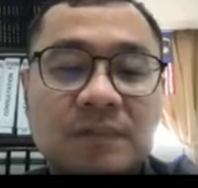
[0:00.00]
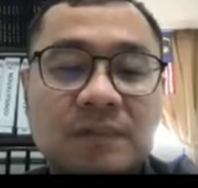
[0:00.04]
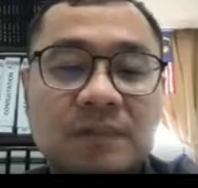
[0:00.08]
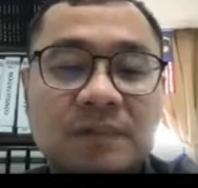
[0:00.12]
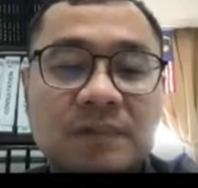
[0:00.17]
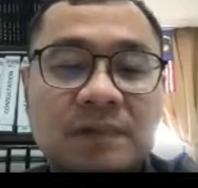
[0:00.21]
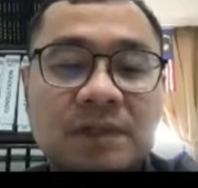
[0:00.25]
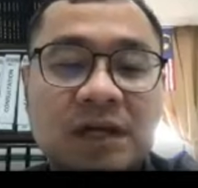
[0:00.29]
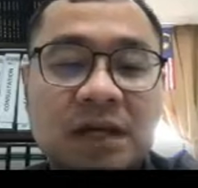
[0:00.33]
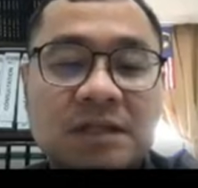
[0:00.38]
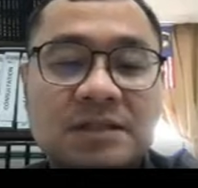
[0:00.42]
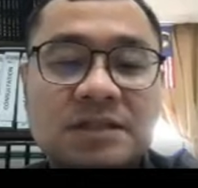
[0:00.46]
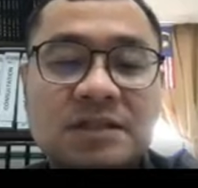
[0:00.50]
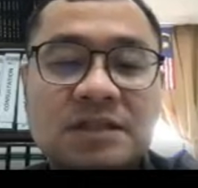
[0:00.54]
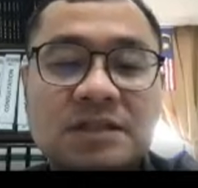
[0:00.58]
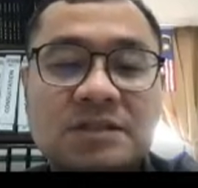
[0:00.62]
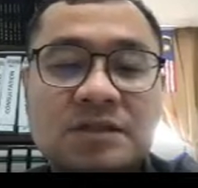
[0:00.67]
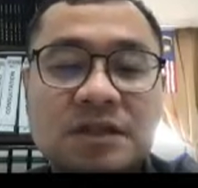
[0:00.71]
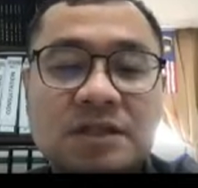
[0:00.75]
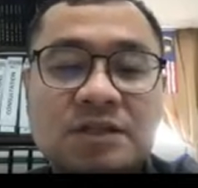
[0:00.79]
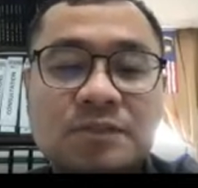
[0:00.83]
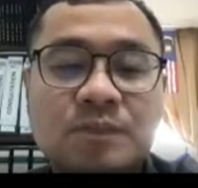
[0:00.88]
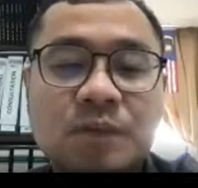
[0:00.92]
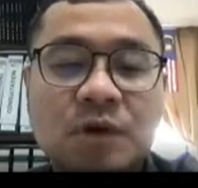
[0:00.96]
transient
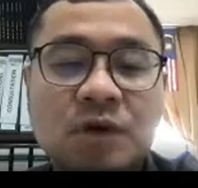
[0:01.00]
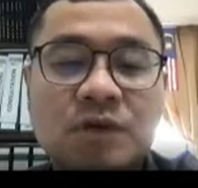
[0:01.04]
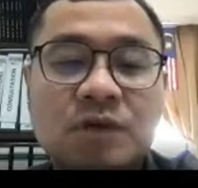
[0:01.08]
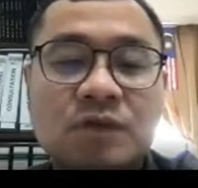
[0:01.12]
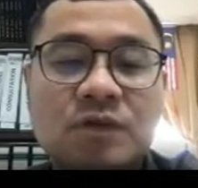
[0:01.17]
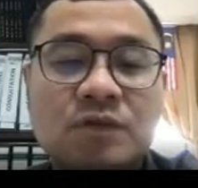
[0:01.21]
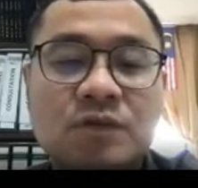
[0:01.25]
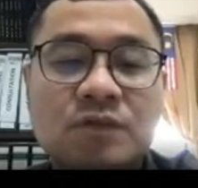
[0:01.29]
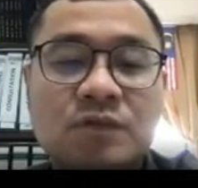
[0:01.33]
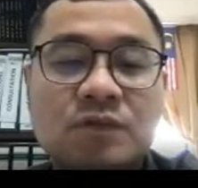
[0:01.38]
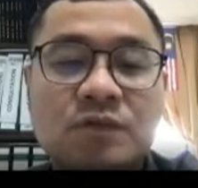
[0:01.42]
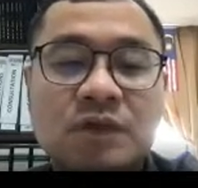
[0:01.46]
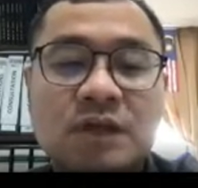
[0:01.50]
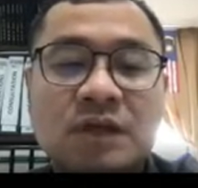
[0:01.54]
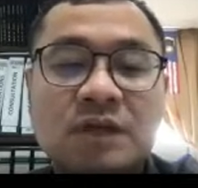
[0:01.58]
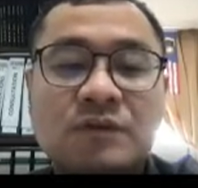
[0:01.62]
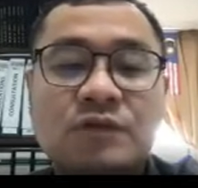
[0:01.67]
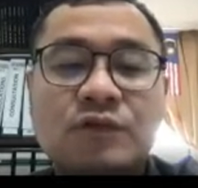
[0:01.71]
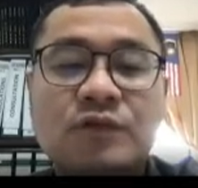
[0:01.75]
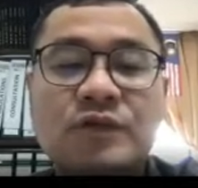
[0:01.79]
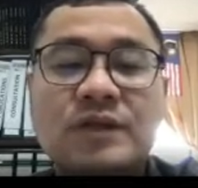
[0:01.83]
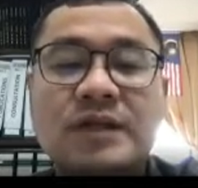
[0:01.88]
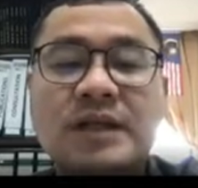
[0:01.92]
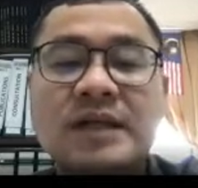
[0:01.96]
response, we
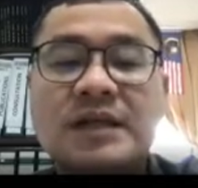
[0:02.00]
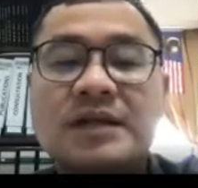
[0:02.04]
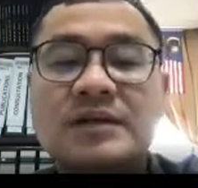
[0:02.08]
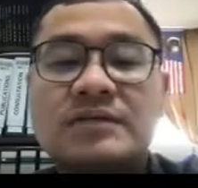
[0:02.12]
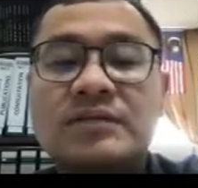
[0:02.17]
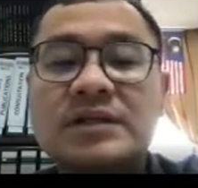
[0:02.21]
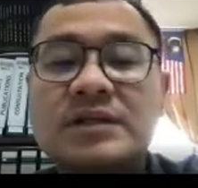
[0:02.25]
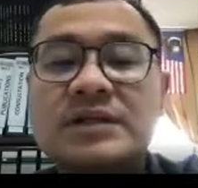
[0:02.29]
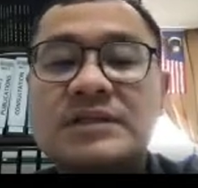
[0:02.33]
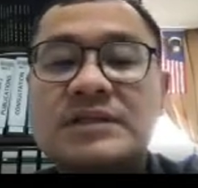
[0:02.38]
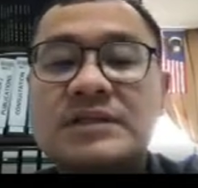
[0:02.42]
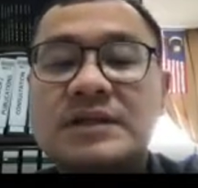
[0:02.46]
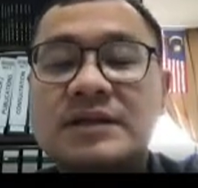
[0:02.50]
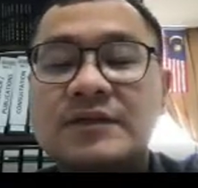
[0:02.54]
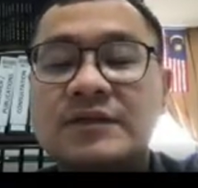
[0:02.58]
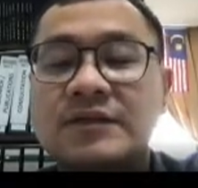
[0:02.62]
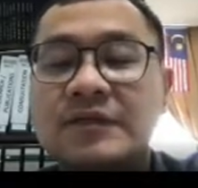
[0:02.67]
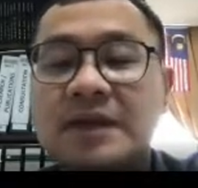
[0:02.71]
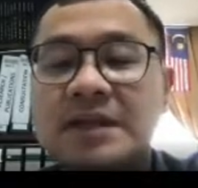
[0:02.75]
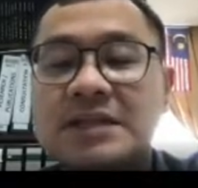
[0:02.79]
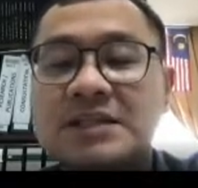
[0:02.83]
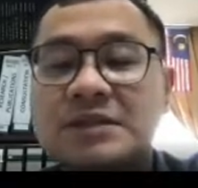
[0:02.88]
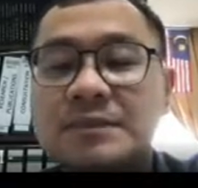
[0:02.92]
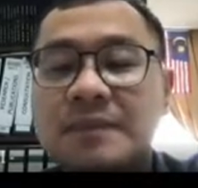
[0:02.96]
would increase the
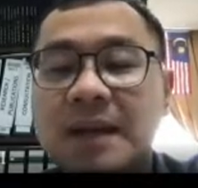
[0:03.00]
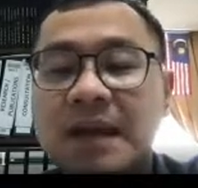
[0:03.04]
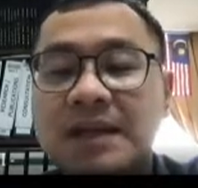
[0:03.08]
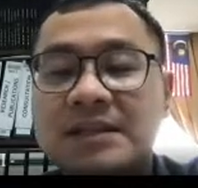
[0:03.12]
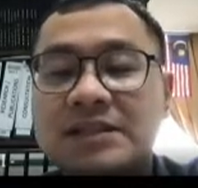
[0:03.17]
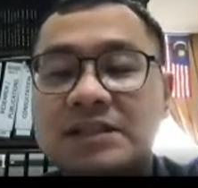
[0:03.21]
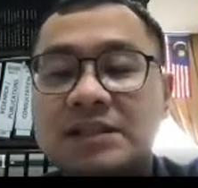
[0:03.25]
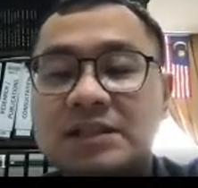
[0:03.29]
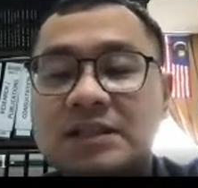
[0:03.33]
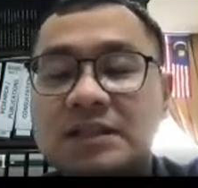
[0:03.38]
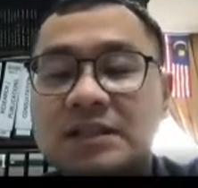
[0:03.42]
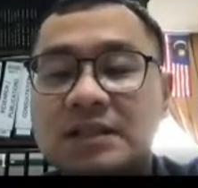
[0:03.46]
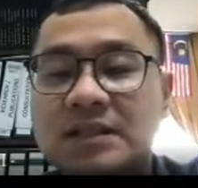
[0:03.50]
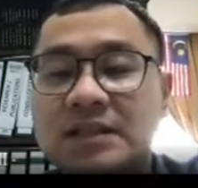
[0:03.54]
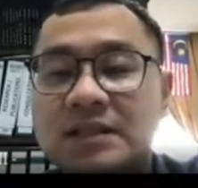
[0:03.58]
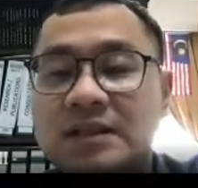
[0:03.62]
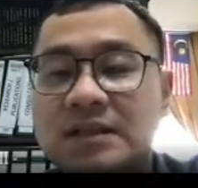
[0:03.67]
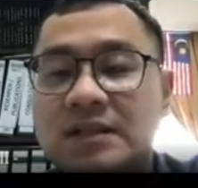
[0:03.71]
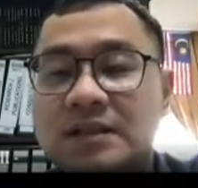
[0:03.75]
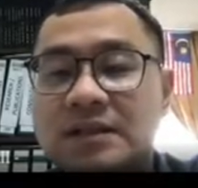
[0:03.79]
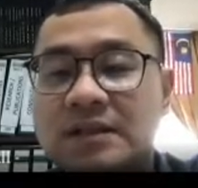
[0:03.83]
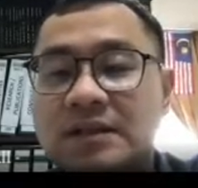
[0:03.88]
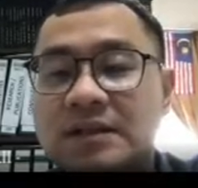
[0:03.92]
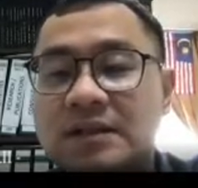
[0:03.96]
phase margin.
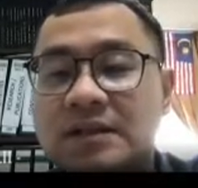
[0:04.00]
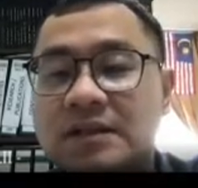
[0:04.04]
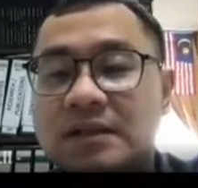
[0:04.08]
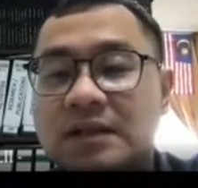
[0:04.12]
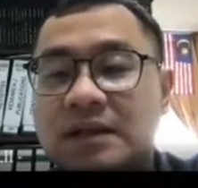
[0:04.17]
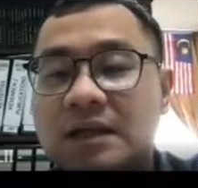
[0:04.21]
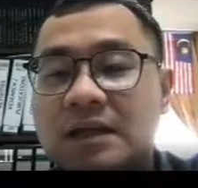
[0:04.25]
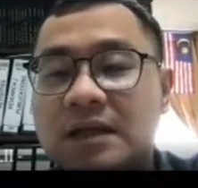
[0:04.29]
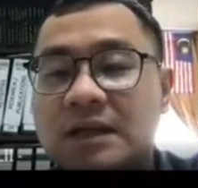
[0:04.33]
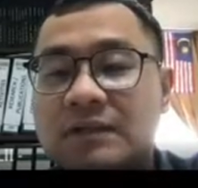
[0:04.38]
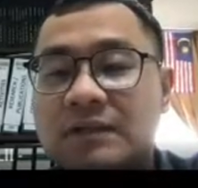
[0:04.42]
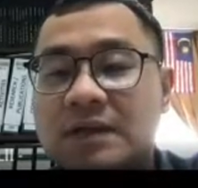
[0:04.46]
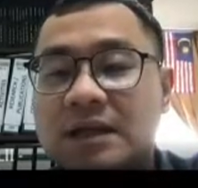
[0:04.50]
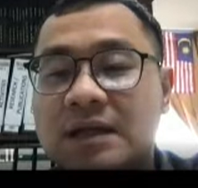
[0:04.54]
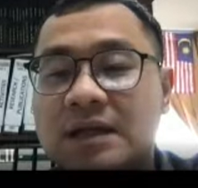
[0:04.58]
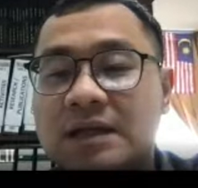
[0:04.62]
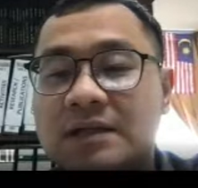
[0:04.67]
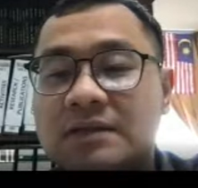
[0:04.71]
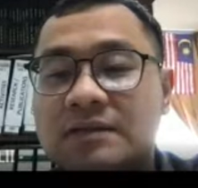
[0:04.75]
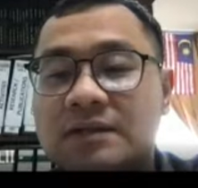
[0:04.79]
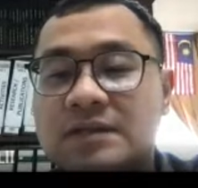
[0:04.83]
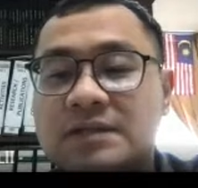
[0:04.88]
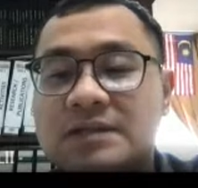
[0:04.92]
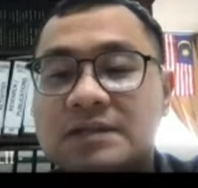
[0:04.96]
Okay, we
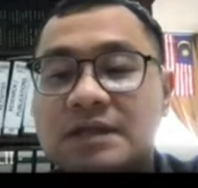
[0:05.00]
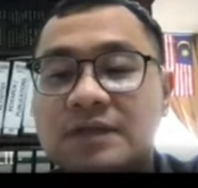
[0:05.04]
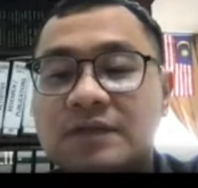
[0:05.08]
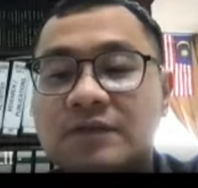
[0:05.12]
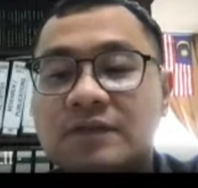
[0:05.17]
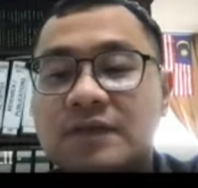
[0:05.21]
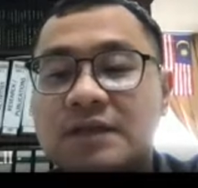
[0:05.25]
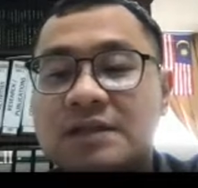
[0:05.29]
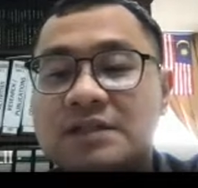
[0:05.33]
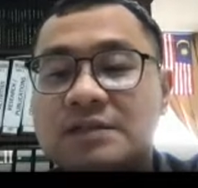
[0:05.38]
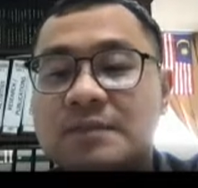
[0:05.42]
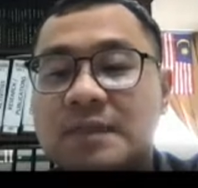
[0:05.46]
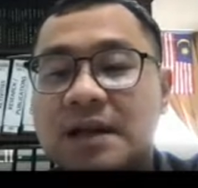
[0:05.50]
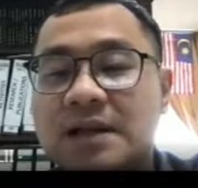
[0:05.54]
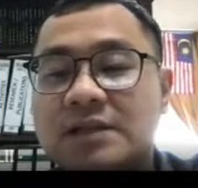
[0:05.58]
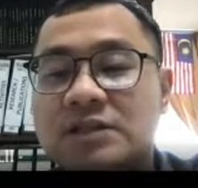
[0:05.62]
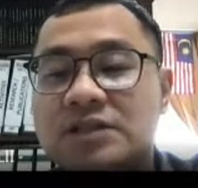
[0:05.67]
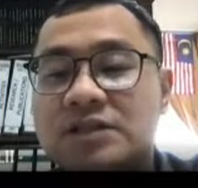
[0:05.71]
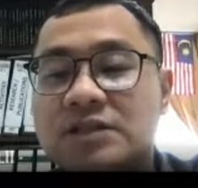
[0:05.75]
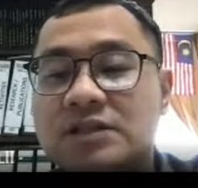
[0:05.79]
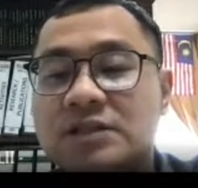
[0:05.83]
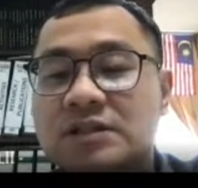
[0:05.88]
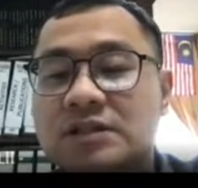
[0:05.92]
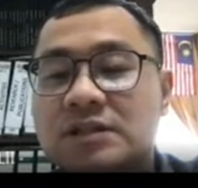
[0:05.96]
increase the phase
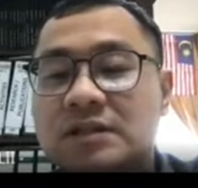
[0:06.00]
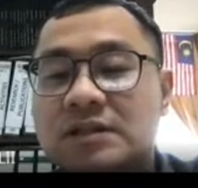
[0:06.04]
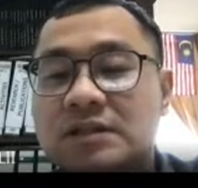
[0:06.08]
margin.